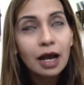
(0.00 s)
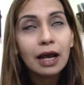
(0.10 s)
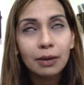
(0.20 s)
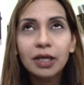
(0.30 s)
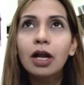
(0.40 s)

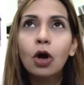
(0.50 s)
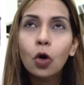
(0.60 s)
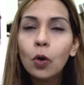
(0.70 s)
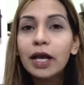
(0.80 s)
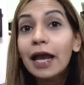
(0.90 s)
I mean, a
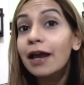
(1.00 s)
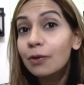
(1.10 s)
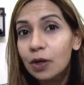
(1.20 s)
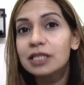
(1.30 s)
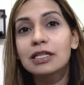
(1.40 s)
quick
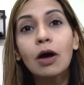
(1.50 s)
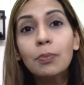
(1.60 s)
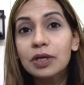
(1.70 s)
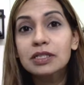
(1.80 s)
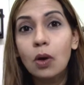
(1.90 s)
hey, what's
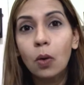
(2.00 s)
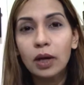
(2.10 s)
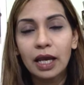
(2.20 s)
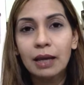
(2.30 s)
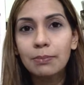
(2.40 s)
up is
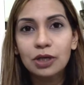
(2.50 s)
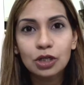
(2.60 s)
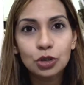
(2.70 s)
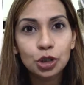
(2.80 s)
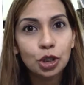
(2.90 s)
okay,
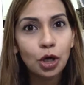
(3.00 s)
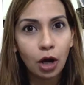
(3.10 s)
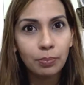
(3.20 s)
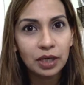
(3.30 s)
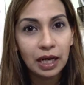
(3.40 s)
but you should
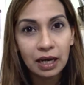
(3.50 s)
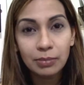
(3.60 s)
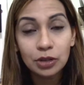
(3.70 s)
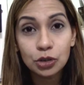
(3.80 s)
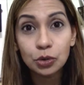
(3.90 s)
not be
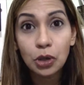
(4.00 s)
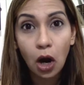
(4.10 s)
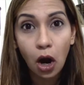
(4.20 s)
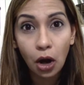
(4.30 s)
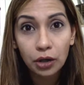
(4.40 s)
able to
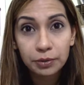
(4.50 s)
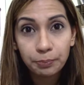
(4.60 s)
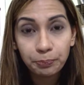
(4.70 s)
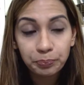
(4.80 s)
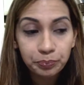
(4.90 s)
talk.
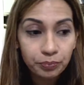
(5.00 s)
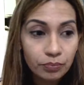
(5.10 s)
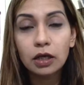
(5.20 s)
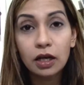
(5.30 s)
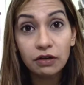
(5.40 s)

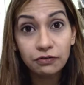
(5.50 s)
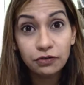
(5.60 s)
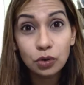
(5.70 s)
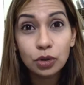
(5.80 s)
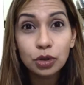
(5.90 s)
If
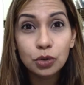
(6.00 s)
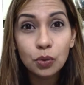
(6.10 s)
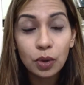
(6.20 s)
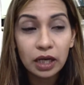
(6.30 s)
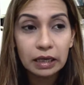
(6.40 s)
you're
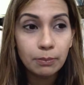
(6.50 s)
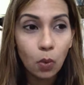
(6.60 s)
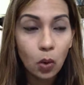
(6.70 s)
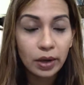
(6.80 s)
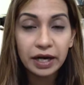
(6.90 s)
doing
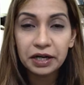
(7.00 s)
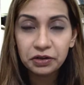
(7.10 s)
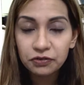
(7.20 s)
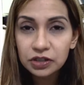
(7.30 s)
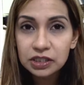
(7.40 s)
more
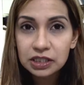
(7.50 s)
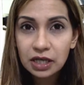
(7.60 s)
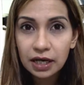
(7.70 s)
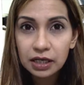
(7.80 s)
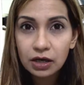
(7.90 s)
interval
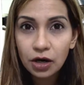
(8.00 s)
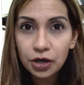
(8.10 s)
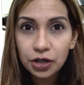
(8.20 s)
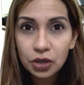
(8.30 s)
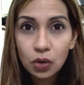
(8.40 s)
style
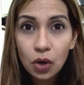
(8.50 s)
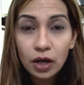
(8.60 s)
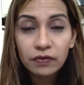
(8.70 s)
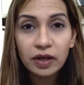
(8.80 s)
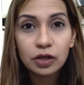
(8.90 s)
cardio,
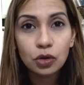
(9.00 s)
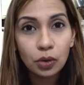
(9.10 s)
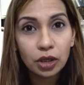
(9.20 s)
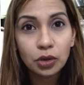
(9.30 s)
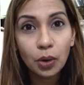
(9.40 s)
then
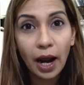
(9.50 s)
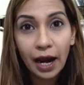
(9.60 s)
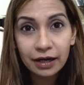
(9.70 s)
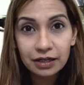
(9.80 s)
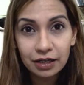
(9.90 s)
during your
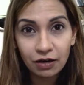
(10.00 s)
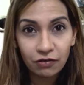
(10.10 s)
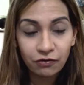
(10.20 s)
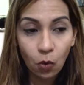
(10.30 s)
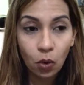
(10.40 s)

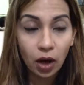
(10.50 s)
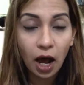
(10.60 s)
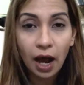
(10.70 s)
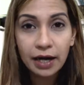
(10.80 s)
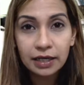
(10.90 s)
active or
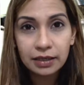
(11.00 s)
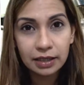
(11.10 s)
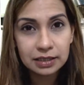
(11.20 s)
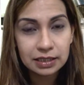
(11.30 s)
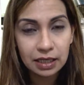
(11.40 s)
high
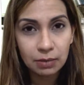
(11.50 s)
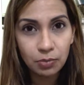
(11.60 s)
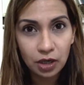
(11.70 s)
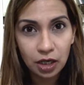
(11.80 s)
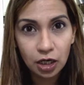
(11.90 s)
intensity
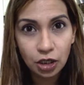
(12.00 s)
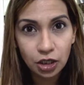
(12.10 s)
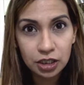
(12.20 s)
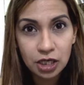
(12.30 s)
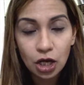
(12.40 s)

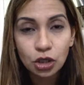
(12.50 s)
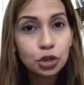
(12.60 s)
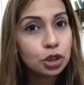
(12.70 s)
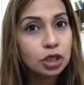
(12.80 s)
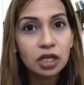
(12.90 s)
periods, you
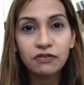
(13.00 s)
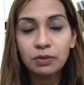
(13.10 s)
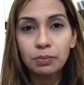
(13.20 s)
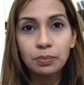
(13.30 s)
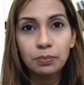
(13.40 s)
shouldn't
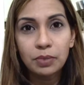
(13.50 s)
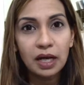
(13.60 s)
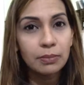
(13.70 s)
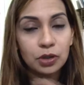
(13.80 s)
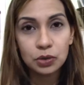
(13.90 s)
even be
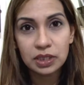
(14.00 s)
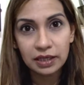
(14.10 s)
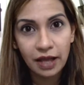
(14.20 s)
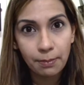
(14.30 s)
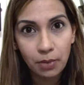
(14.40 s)
able to
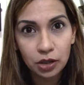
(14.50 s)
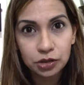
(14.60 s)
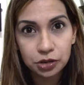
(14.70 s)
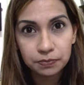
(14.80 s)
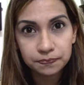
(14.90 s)
say that much.